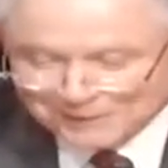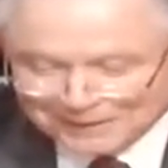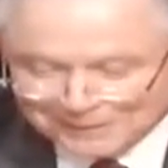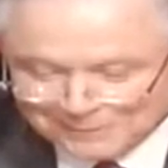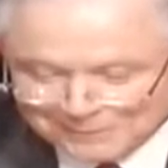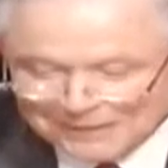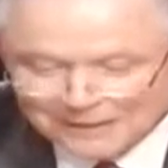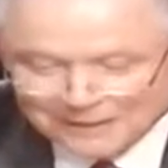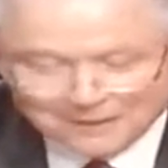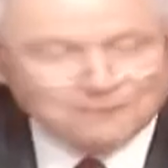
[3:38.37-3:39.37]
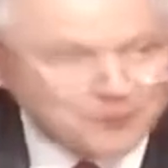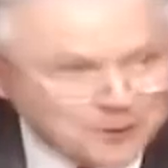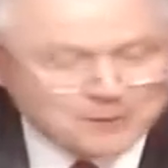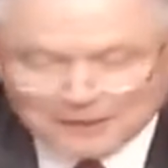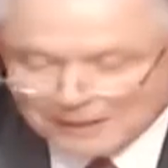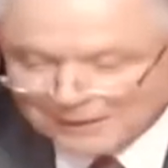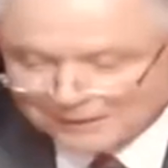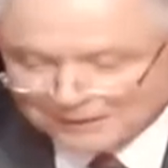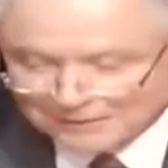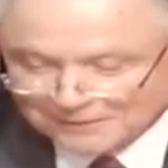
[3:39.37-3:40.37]
body, but former
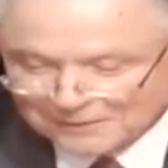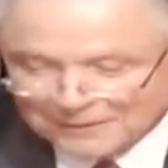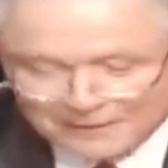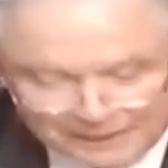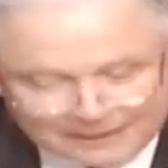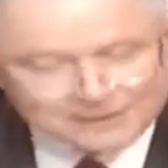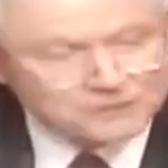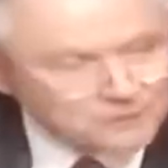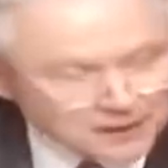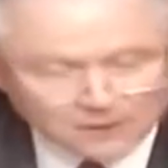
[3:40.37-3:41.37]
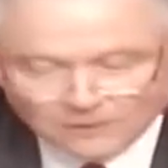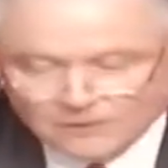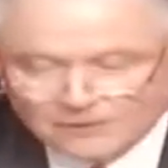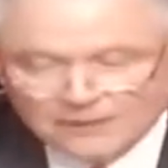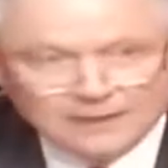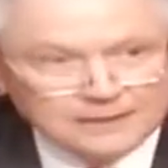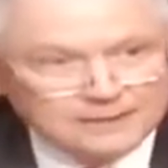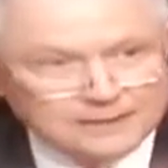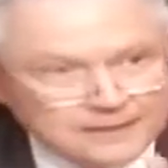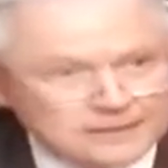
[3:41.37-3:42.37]
colleagues, that is false.
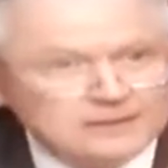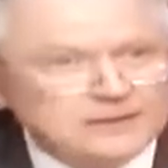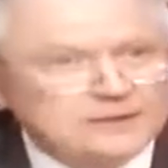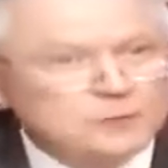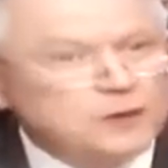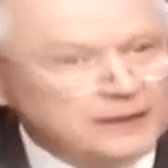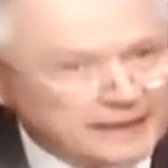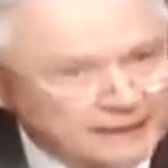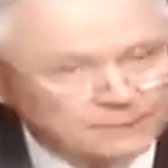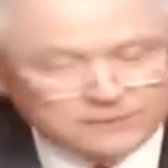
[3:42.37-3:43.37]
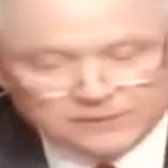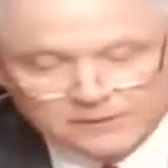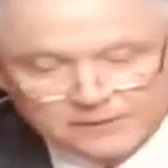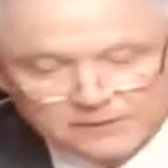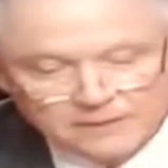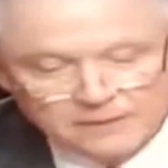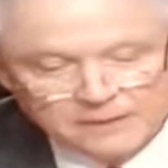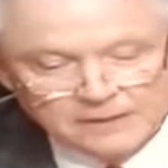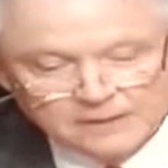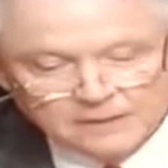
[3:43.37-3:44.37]
This is what happened.
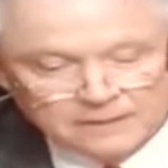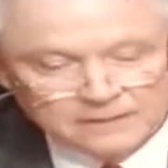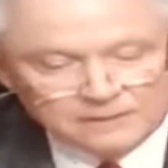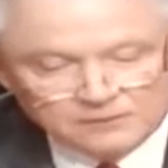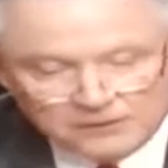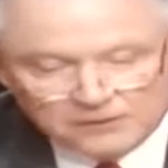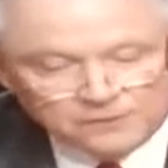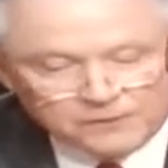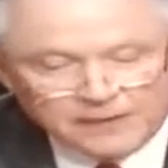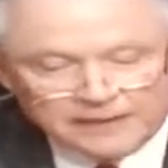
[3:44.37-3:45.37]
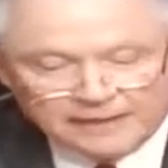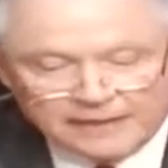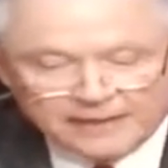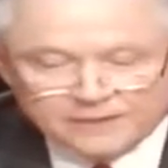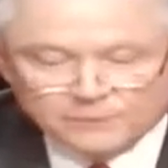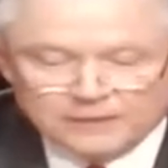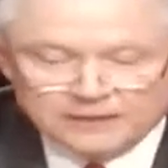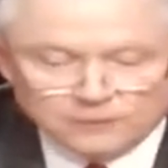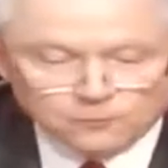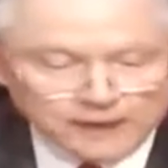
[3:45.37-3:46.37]
Senator Franken asked
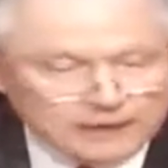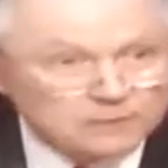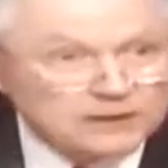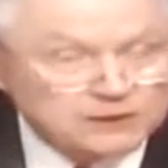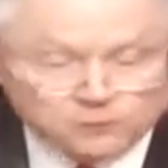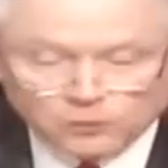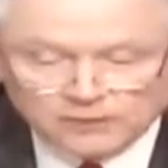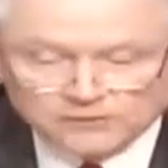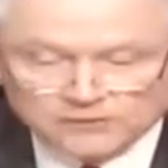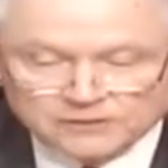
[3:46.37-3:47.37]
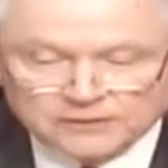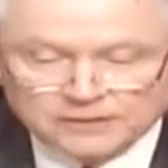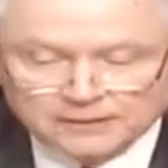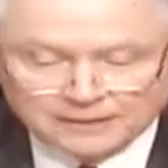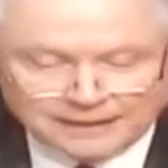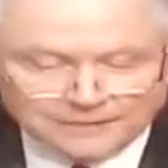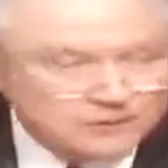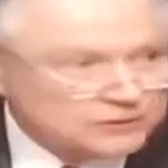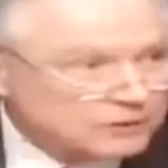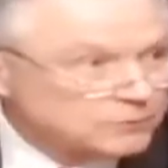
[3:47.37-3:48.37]
me a rambling question
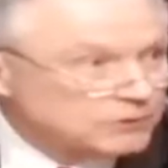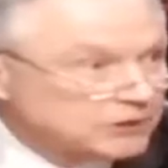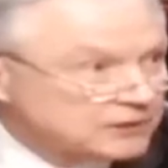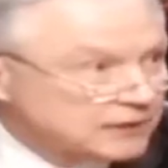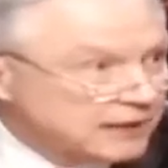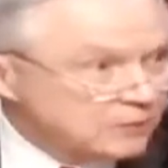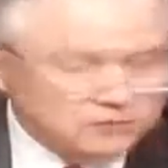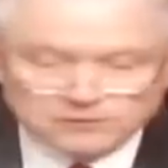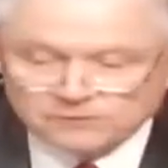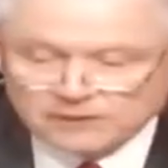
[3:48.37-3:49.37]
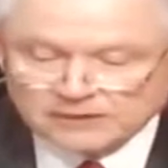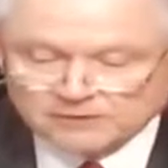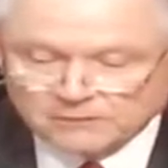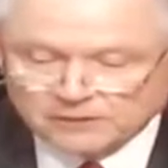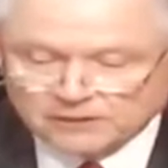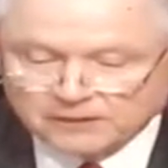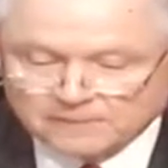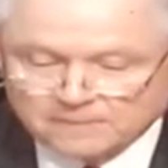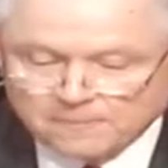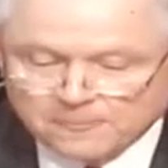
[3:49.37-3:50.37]
after some 6 hours of testimony